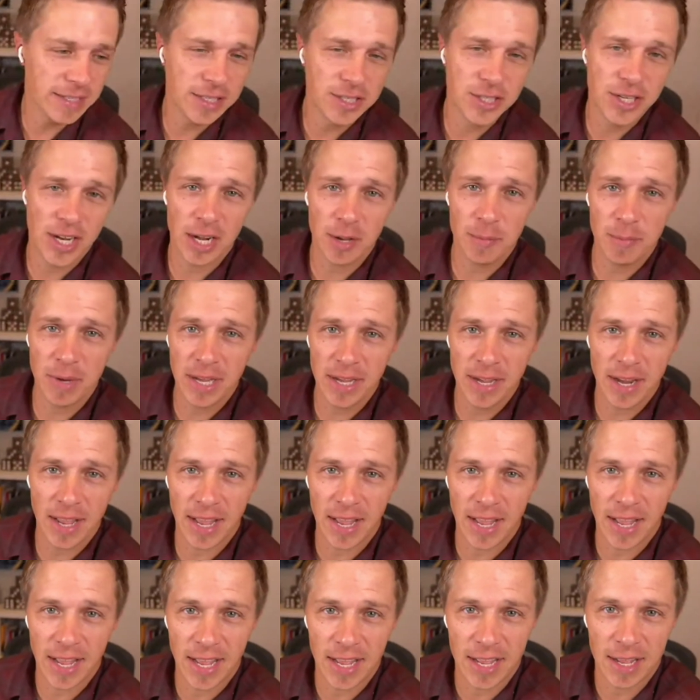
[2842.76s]
Uh, ladies and
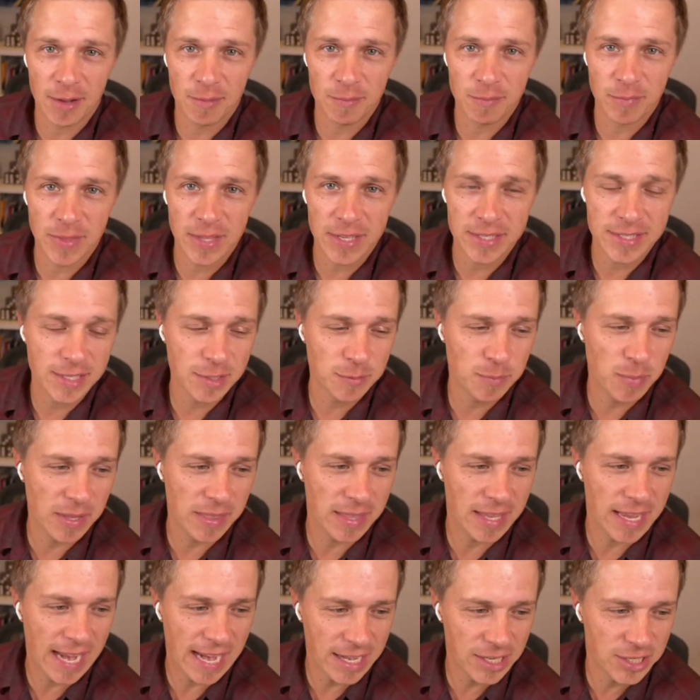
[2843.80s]
gentlemen, um,
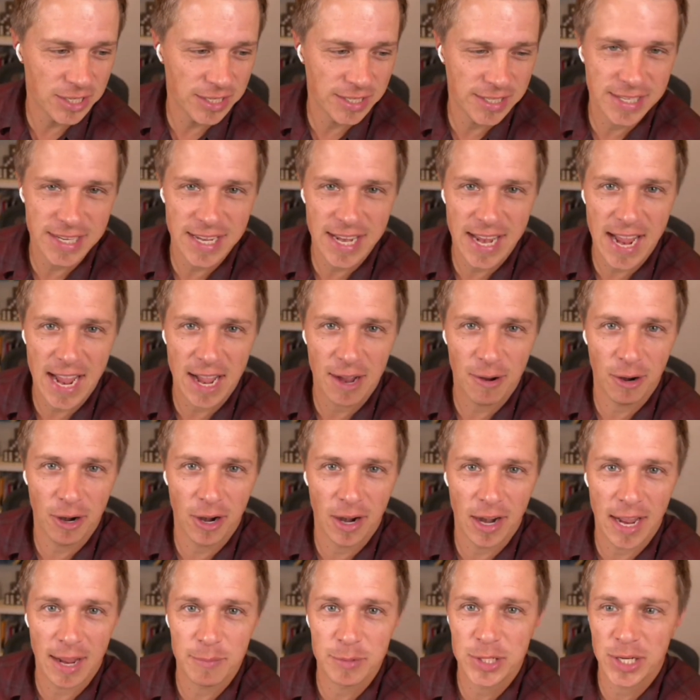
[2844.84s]
this has been the Agency
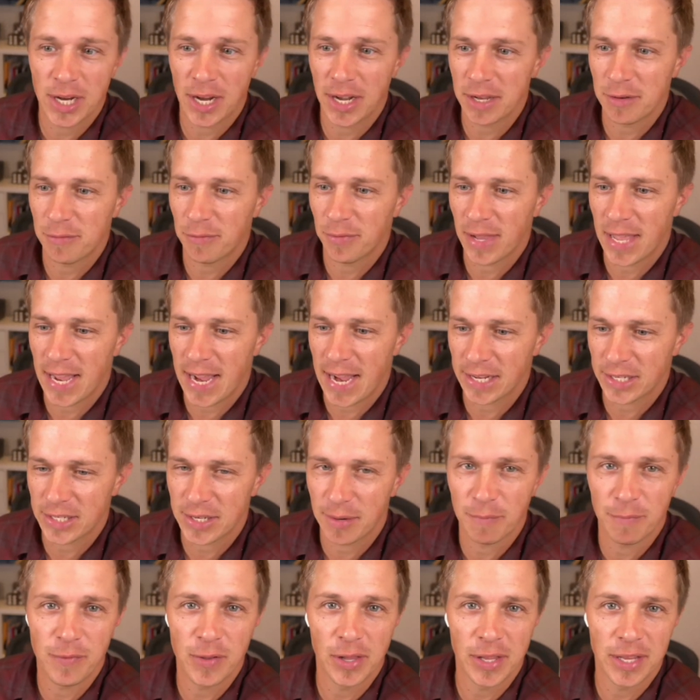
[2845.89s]
Hour. I'm Johnny
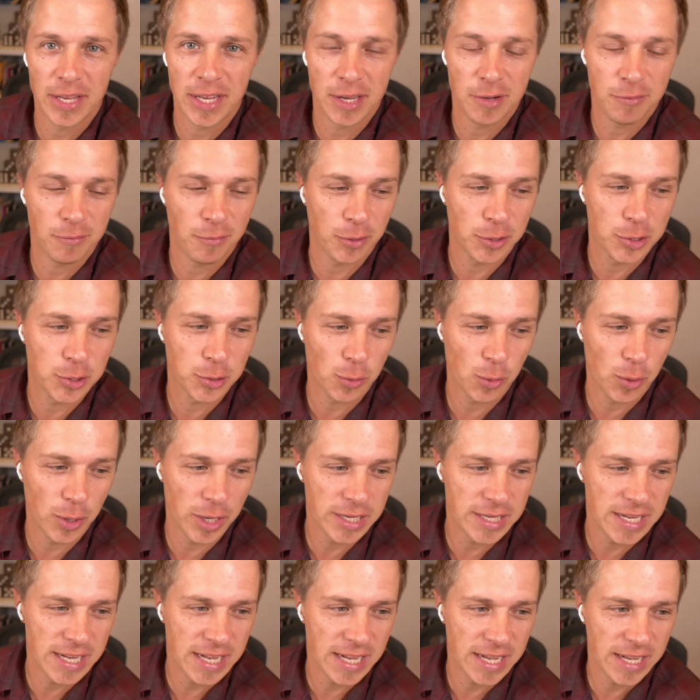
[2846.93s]
Flash. I'm filling in for
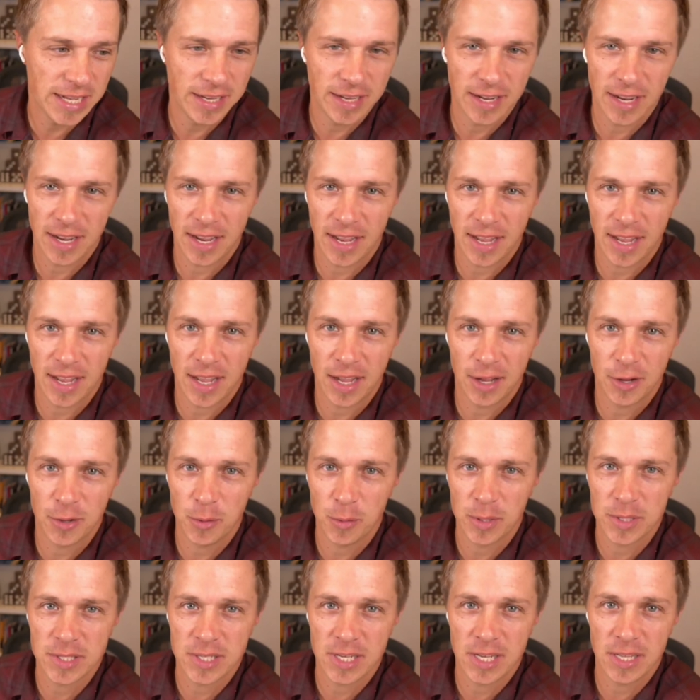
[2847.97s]
Troy Dean,
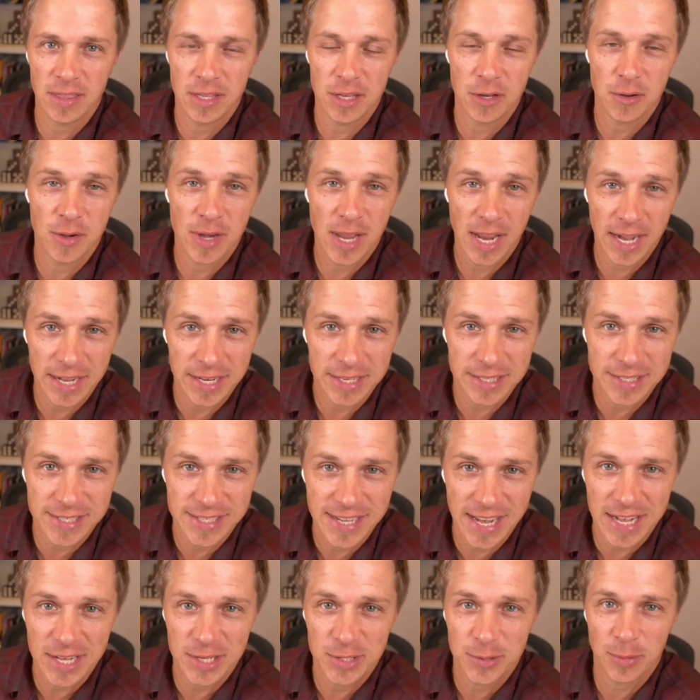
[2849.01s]
uh, who is in the
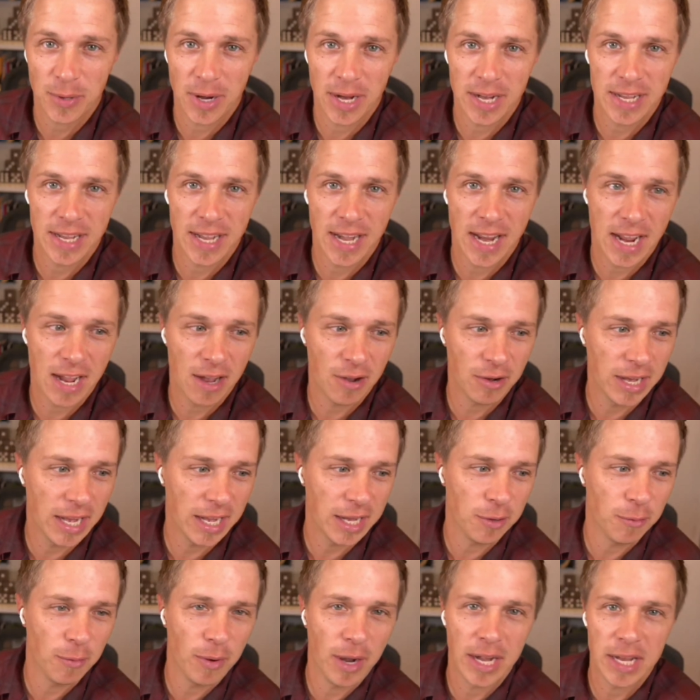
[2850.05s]
United States right
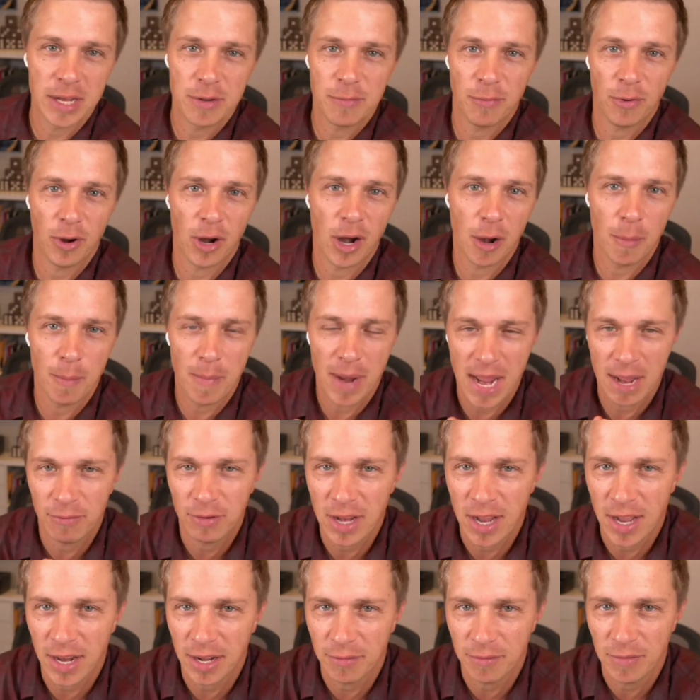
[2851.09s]
now, getting ready for our
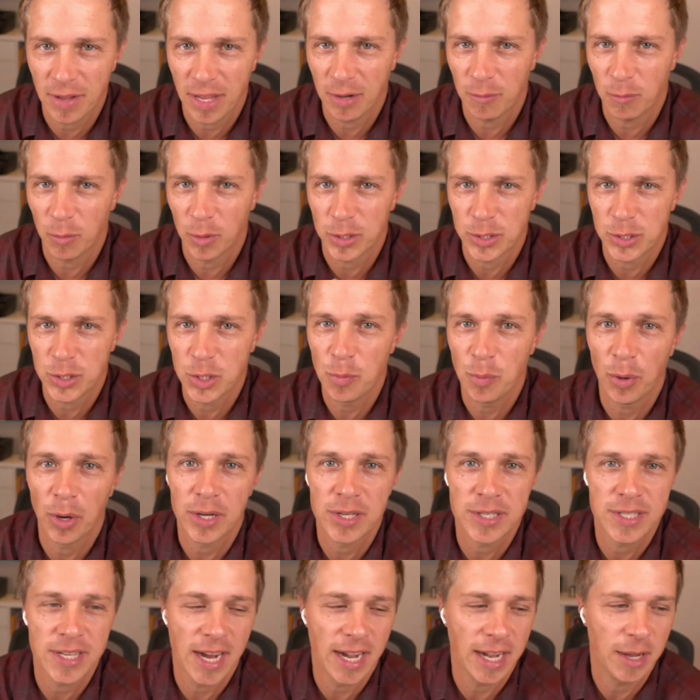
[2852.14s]
MavCon event. We're
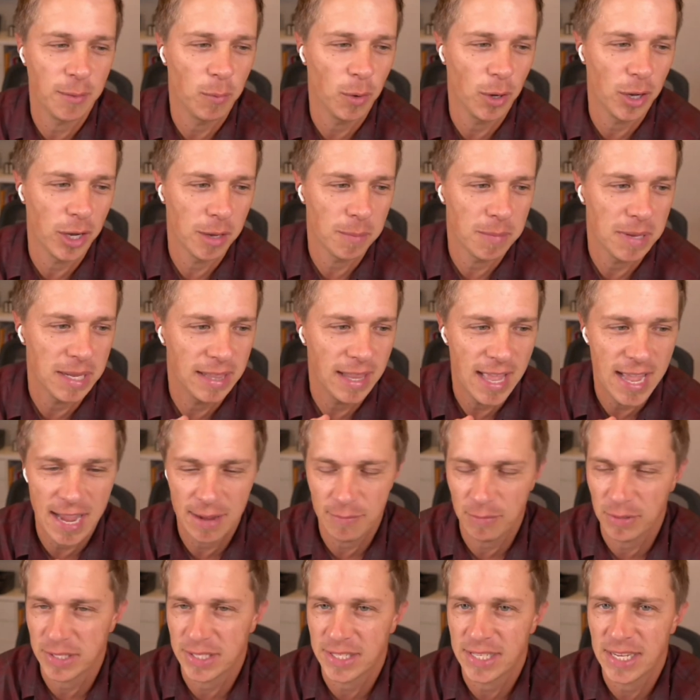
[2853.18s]
super excited. We're going to
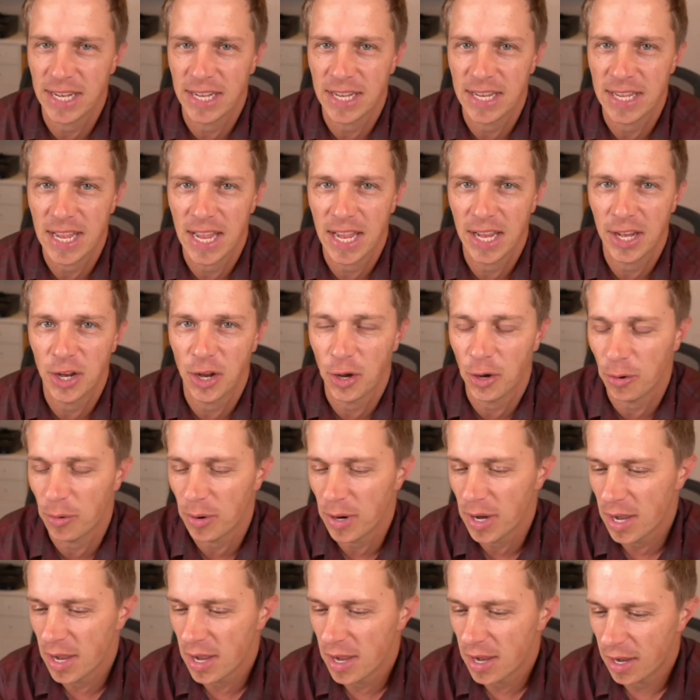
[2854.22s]
be live in San
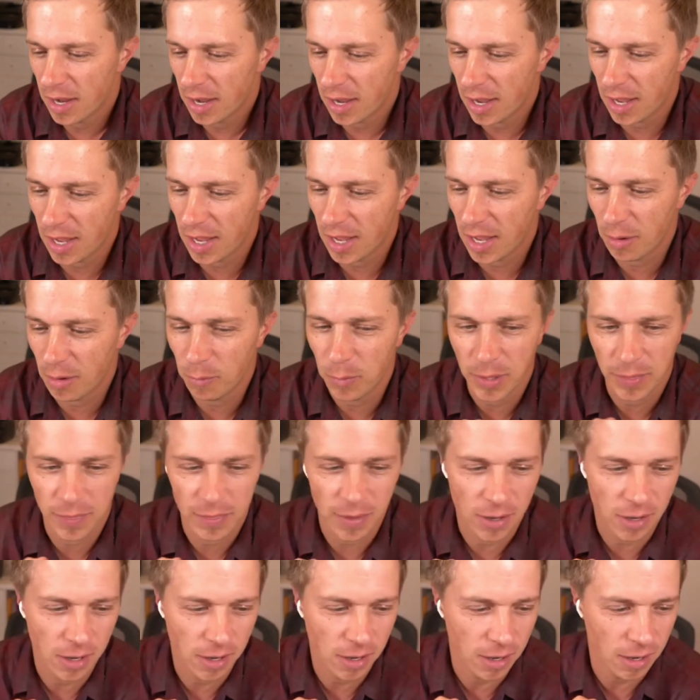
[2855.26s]
Diego
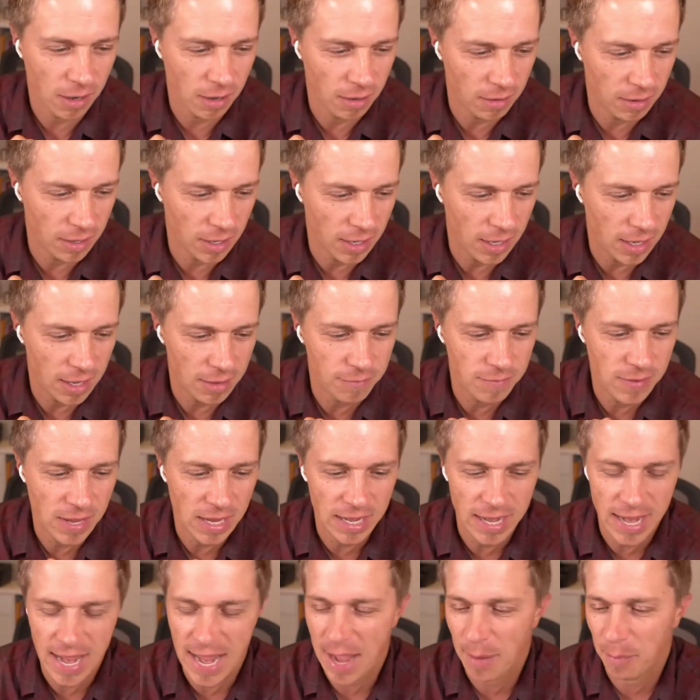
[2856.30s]
uh, with our
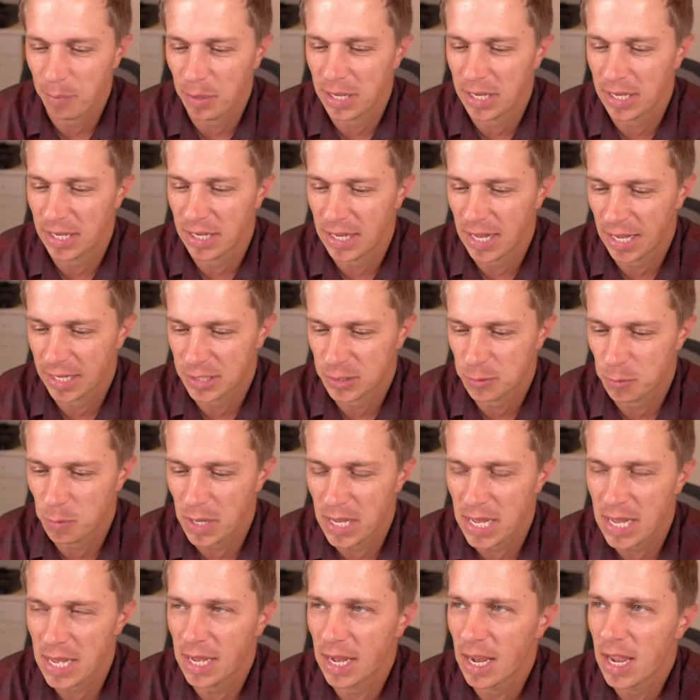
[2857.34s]
uh, event happening
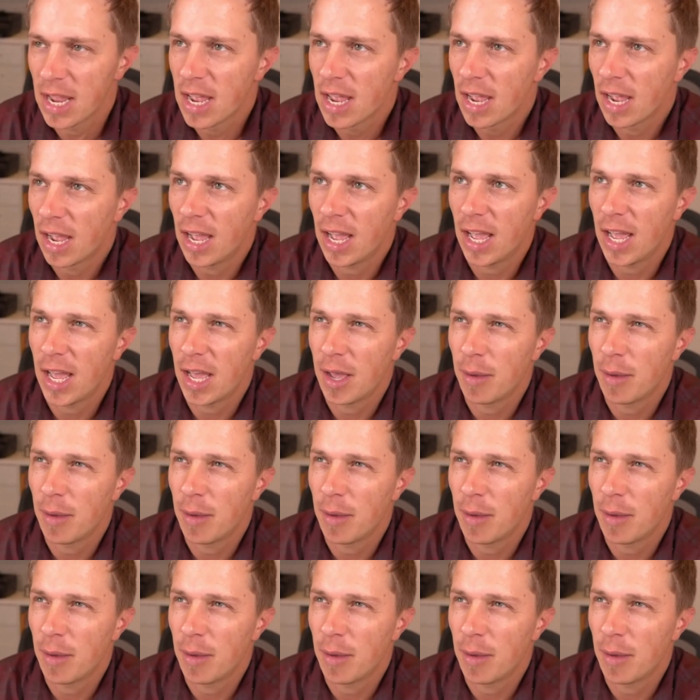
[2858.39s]
next week.